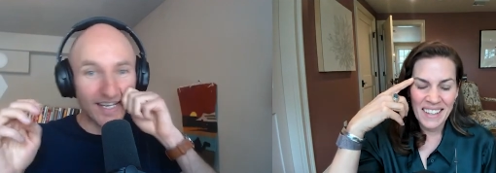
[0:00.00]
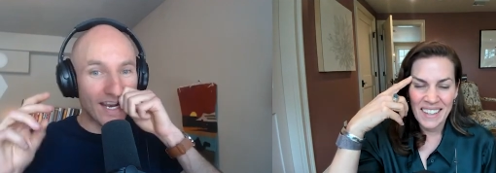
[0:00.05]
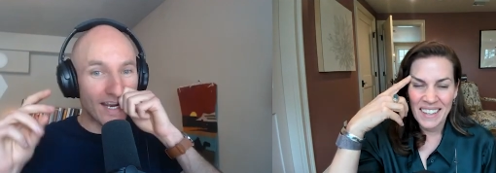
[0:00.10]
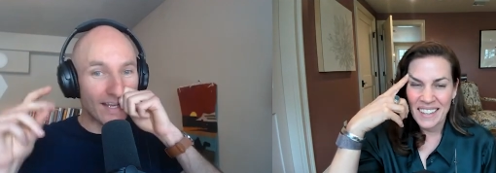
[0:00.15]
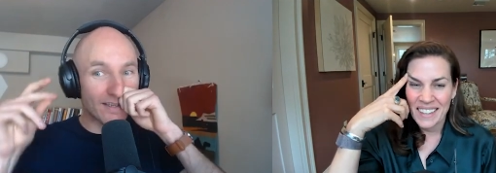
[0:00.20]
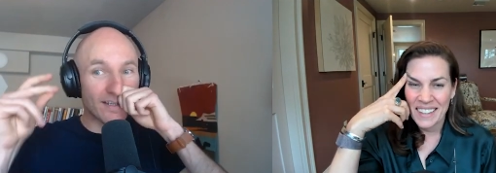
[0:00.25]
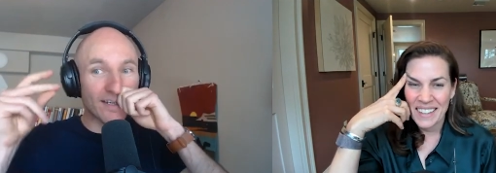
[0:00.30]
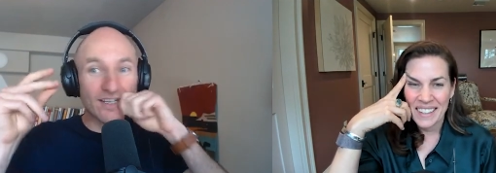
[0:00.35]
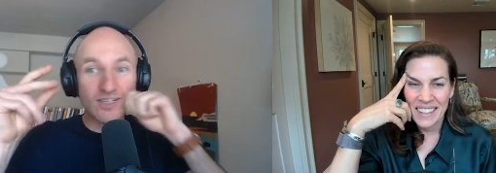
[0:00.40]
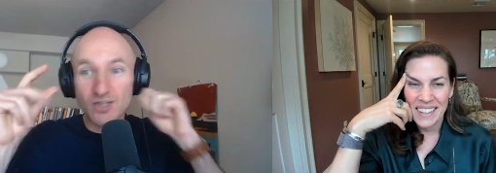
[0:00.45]

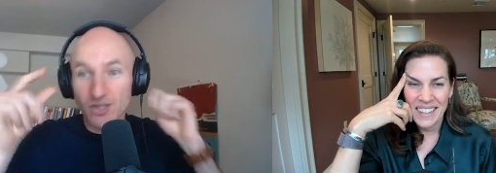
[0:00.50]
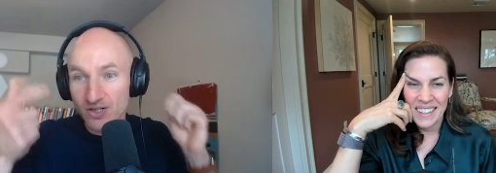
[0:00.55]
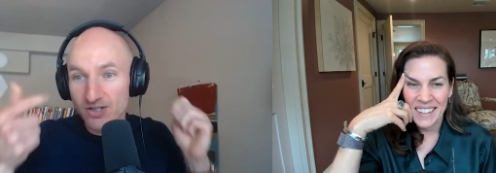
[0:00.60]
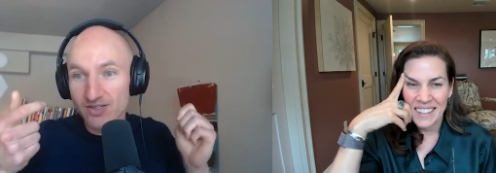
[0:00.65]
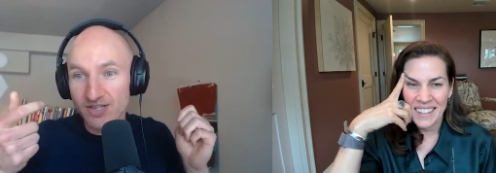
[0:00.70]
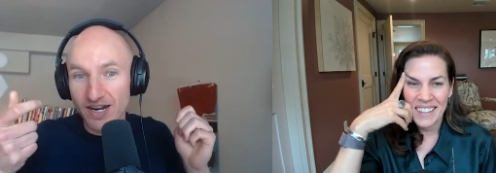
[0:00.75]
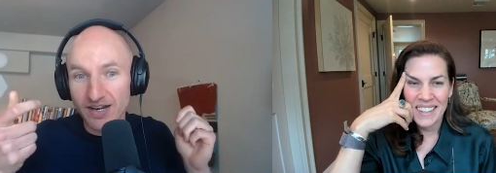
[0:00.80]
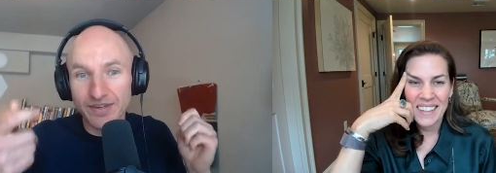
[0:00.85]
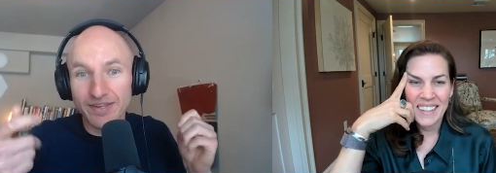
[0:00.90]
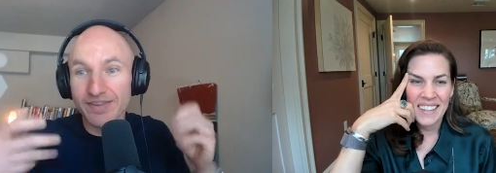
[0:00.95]
Speaker 1: And then it
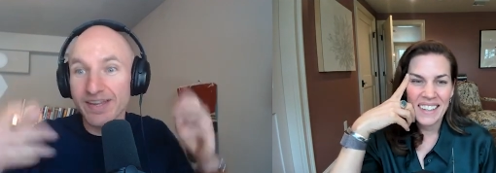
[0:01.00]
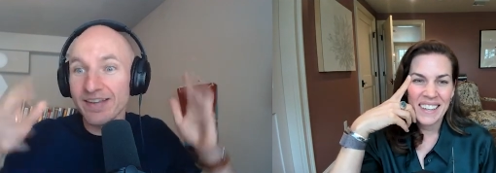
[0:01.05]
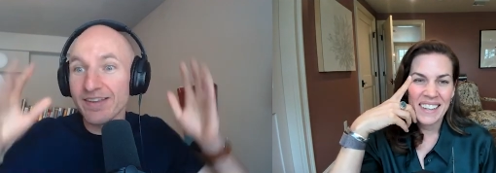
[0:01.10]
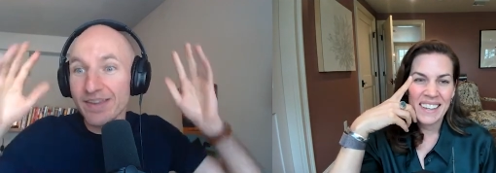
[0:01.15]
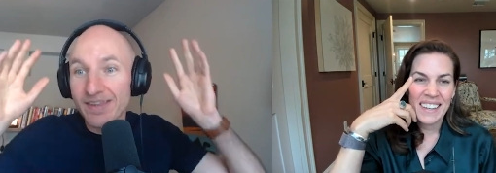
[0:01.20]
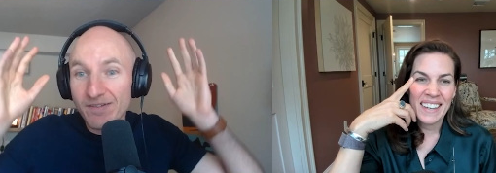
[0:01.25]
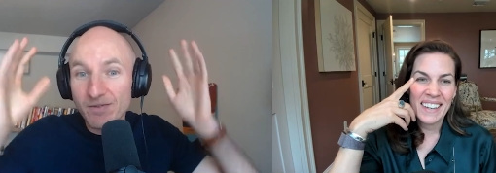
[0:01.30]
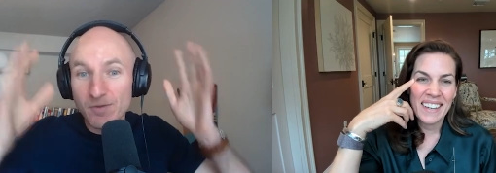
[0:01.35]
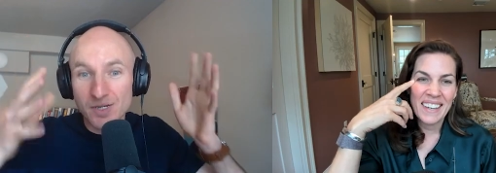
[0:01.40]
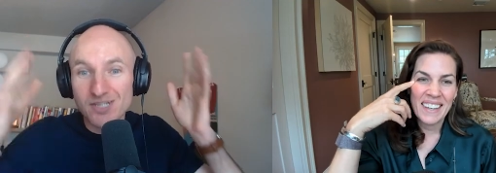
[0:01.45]
turns on the, and then
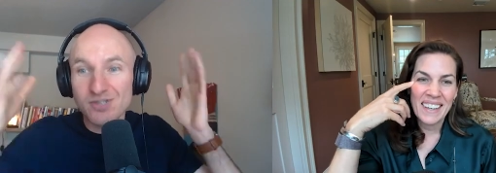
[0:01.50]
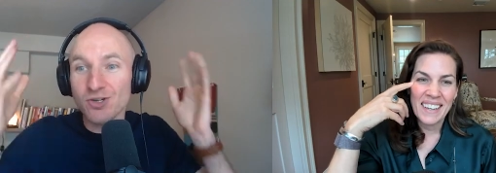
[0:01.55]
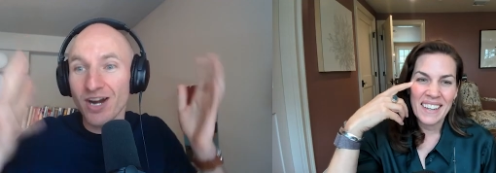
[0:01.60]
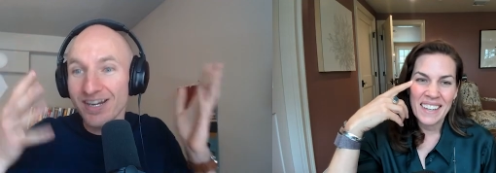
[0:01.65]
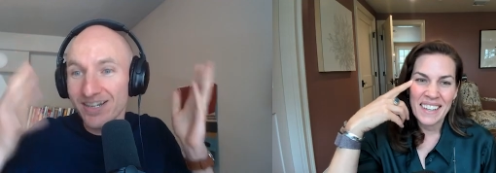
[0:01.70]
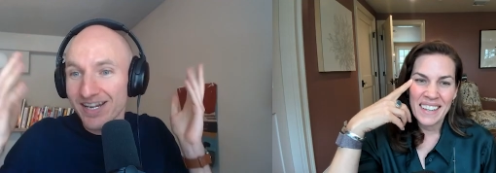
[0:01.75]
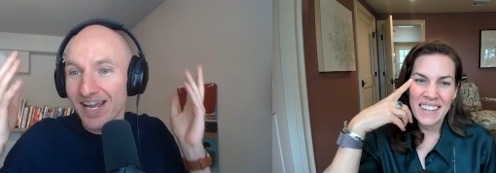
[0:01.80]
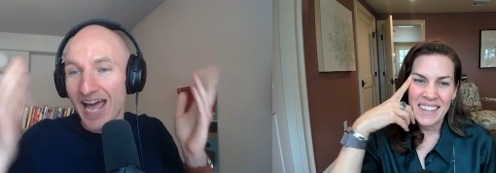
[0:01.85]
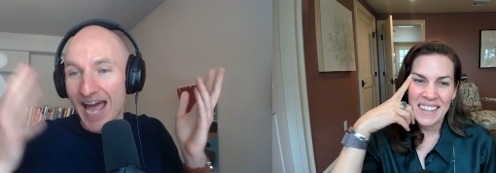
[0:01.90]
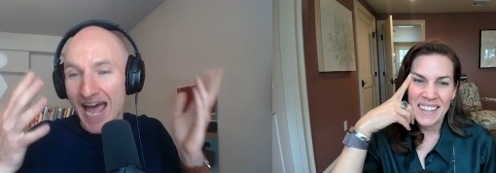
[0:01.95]
everybody's
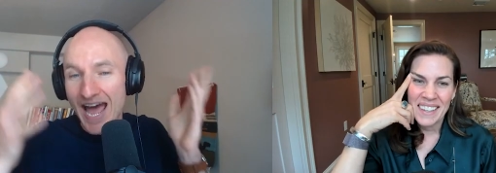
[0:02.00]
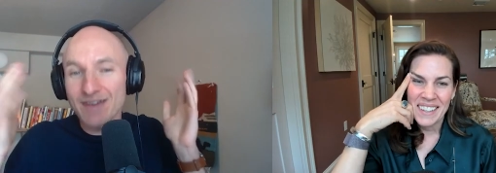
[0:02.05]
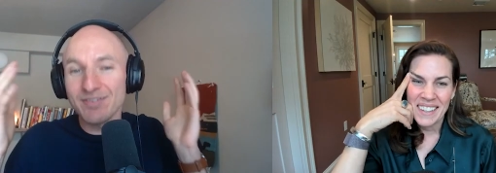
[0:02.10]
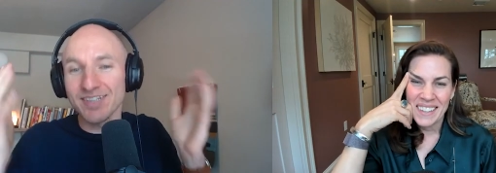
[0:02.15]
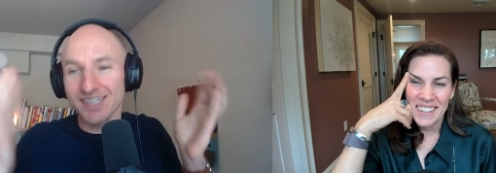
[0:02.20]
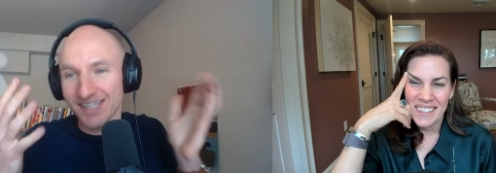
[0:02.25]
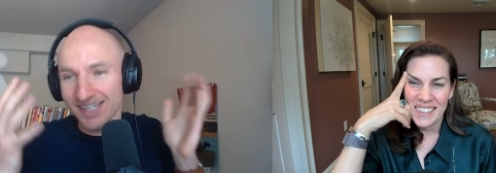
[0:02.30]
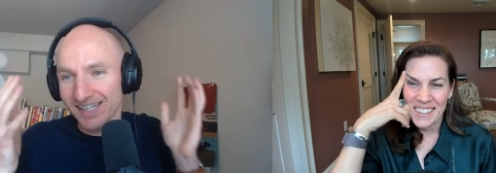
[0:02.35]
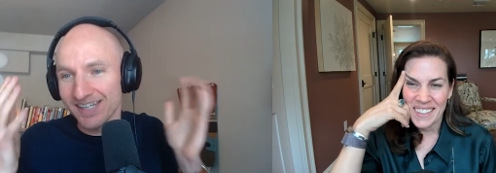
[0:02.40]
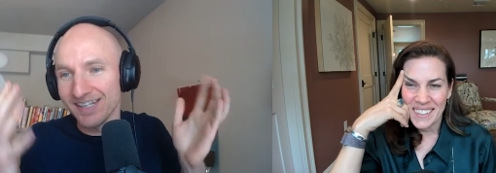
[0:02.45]
trying to have
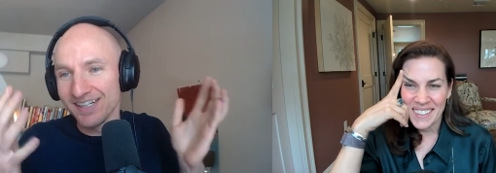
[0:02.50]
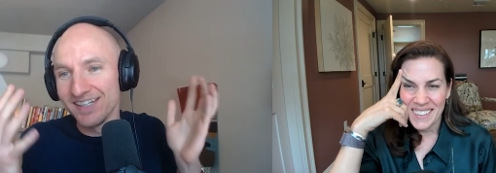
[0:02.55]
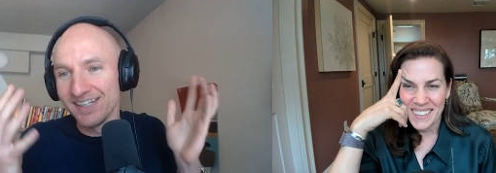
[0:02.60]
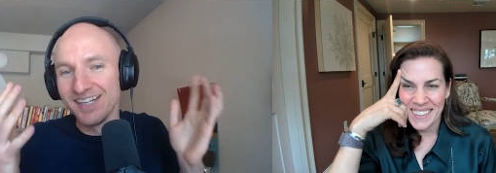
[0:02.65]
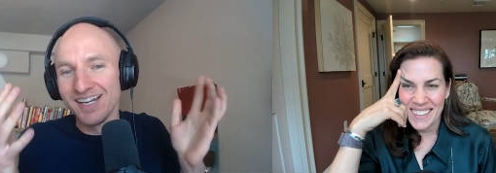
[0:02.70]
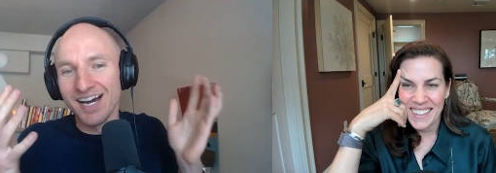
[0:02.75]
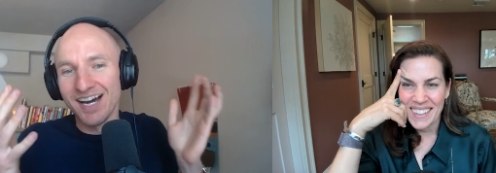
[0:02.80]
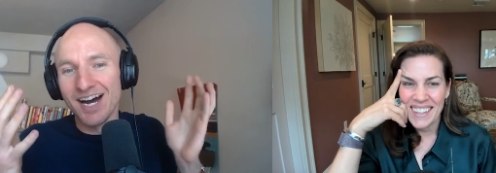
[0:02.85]
a kid.